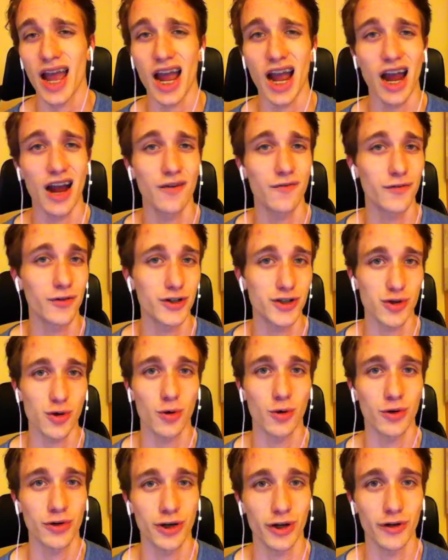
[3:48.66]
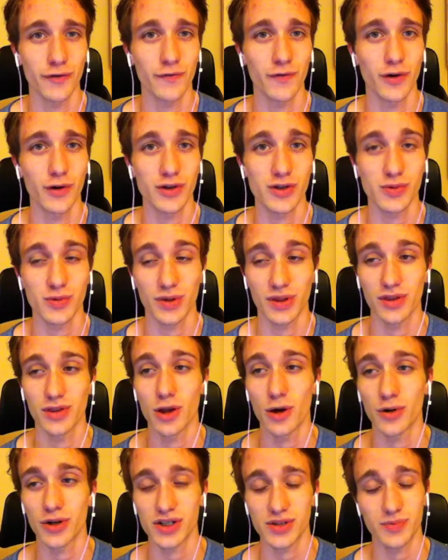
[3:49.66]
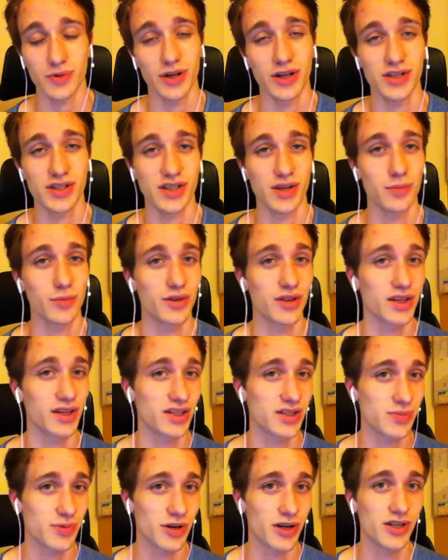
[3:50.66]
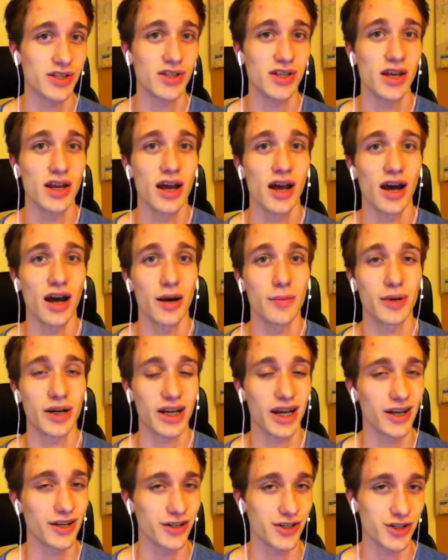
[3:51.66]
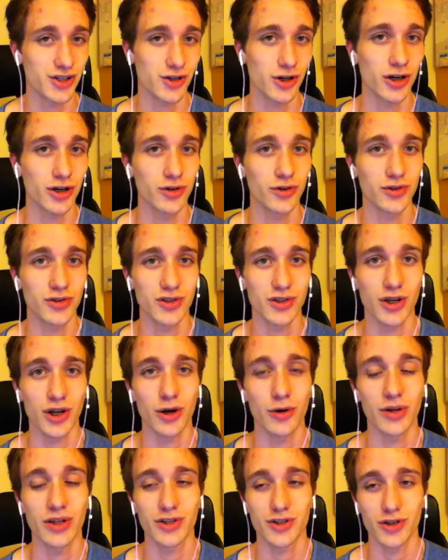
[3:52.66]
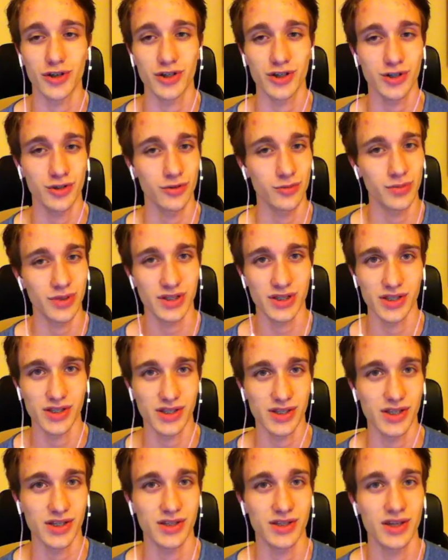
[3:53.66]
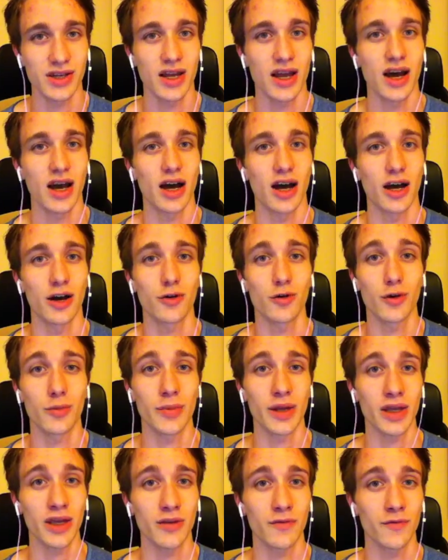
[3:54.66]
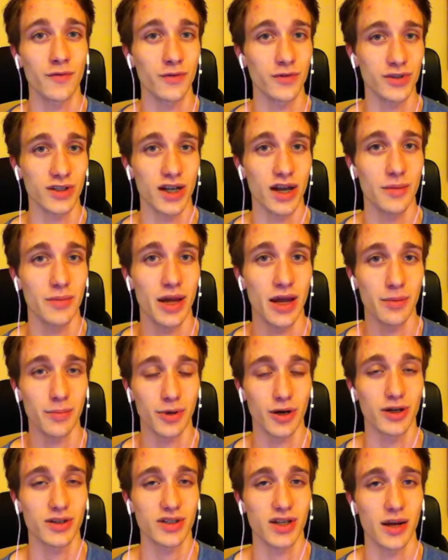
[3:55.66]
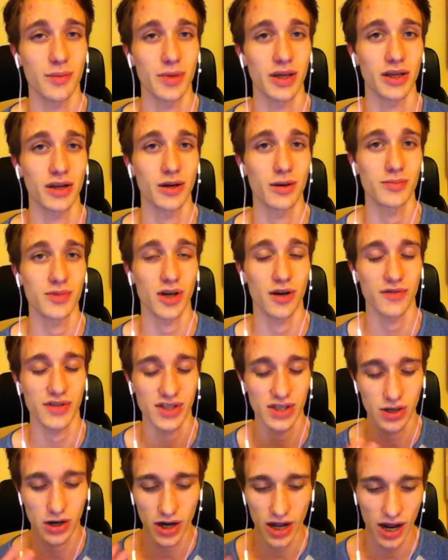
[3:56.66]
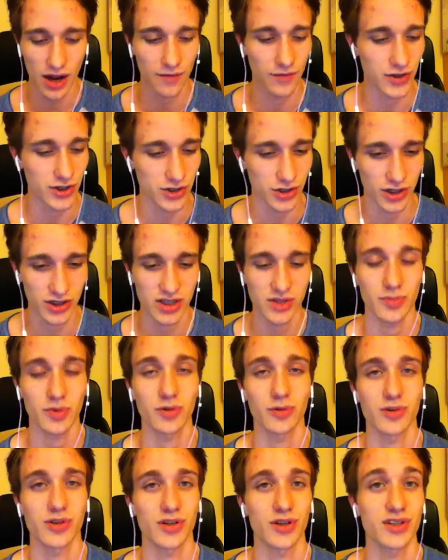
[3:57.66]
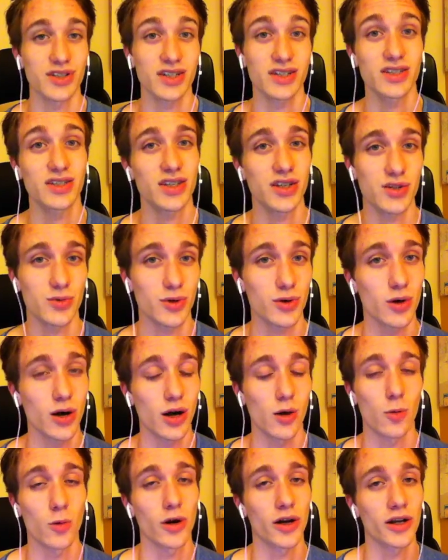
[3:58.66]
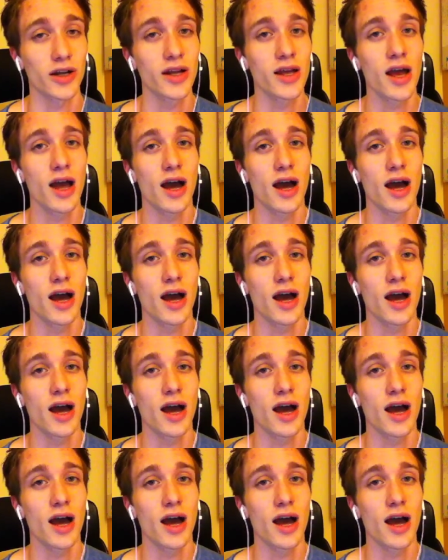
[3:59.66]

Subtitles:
average, ordinary folks with no experience, some with experience, but kind of struggled, in traditional businesses, who are making full-time and part-time incomes. Obviously not average, not typical results, because it does require work.